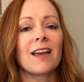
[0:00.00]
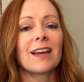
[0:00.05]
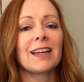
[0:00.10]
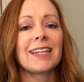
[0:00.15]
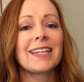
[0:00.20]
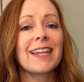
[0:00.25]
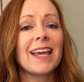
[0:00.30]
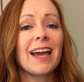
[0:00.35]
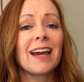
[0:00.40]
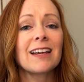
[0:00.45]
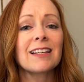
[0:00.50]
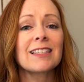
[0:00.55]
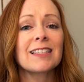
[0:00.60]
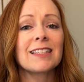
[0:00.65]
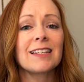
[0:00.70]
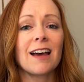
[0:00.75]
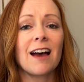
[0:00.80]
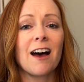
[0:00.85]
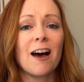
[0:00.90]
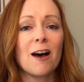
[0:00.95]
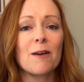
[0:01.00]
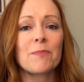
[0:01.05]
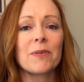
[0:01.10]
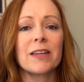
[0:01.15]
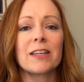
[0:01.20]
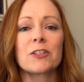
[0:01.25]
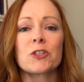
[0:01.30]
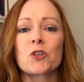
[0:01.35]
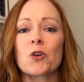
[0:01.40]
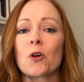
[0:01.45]
Next up
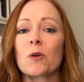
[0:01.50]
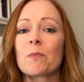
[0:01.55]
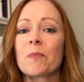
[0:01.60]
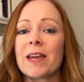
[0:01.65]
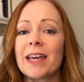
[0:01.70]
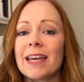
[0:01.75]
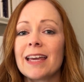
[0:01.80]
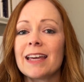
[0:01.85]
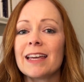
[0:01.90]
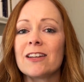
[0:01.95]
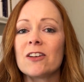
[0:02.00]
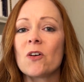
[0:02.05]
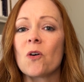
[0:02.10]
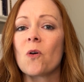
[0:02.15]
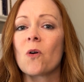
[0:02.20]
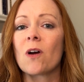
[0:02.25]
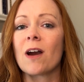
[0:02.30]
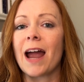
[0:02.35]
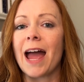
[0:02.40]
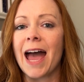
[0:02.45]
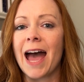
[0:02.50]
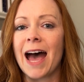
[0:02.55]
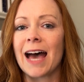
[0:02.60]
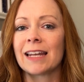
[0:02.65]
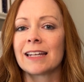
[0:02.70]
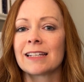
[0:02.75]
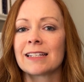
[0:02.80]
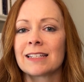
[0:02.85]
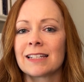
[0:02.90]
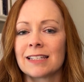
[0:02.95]
is your pin or
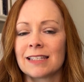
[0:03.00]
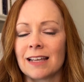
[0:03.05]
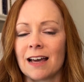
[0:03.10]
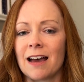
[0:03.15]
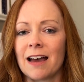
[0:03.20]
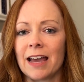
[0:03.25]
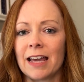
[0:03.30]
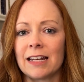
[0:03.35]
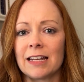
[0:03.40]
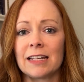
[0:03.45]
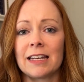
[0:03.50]
ad design.